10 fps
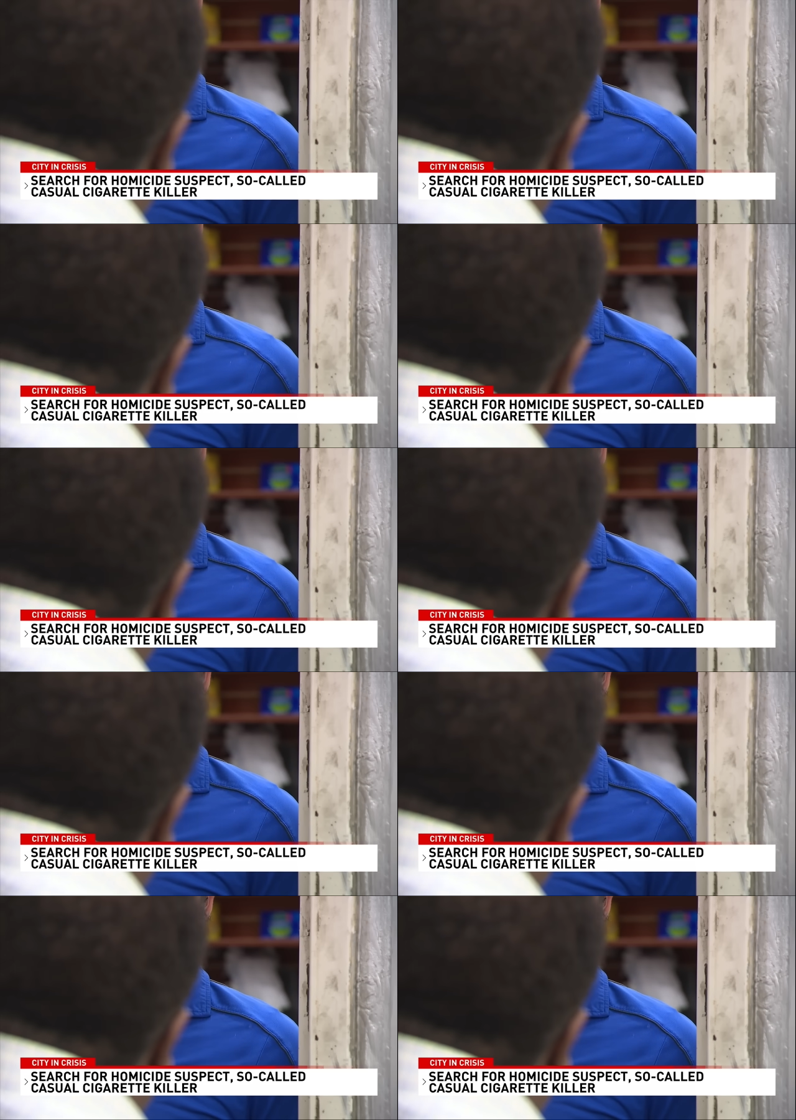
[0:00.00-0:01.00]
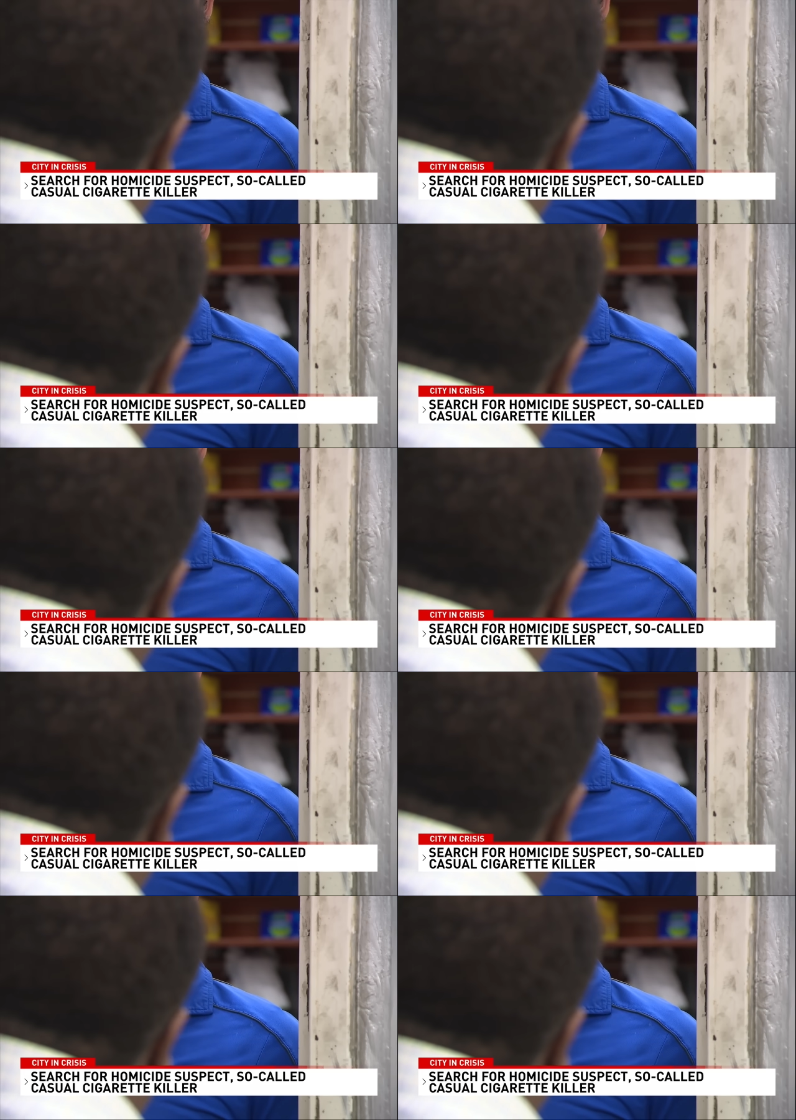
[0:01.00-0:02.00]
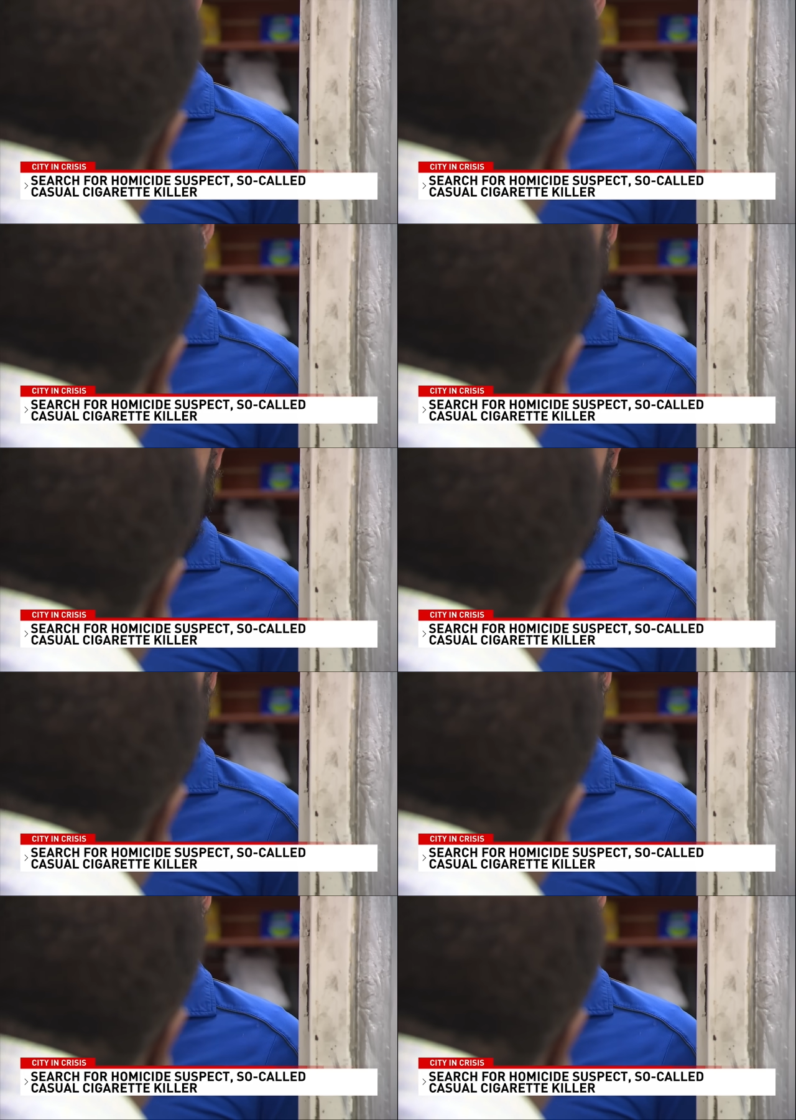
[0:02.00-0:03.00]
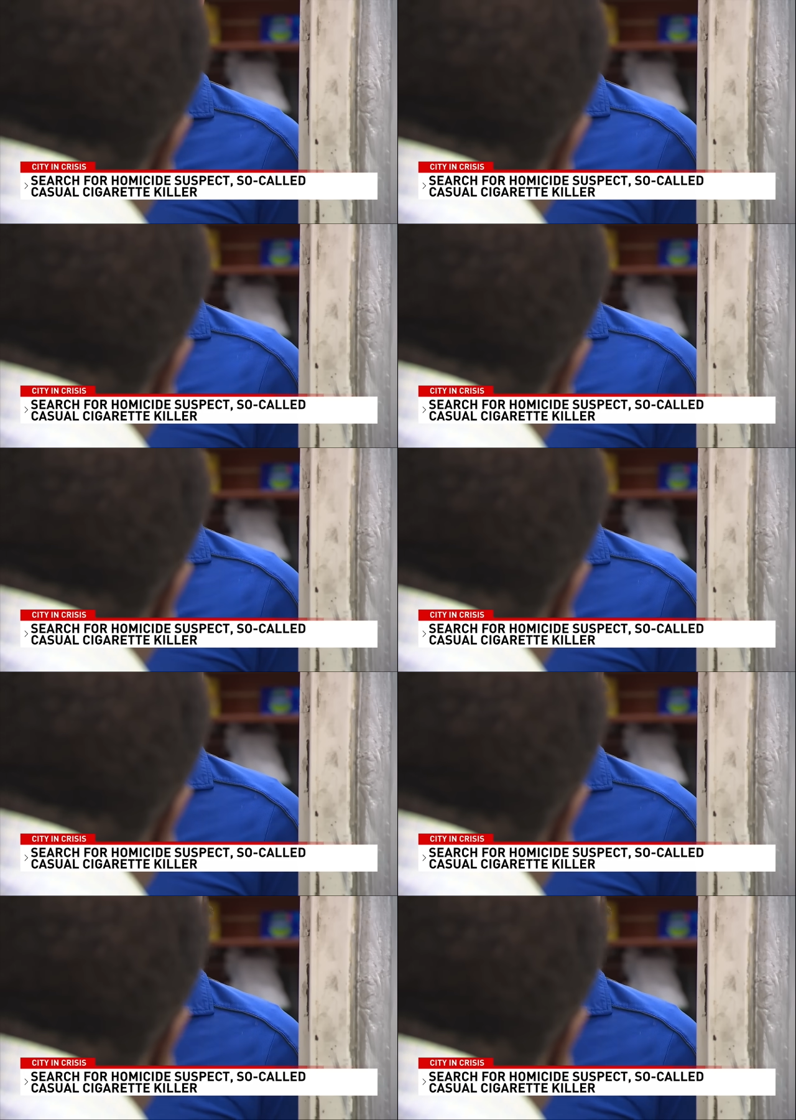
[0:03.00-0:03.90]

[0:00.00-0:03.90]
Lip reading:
(no speaker visible)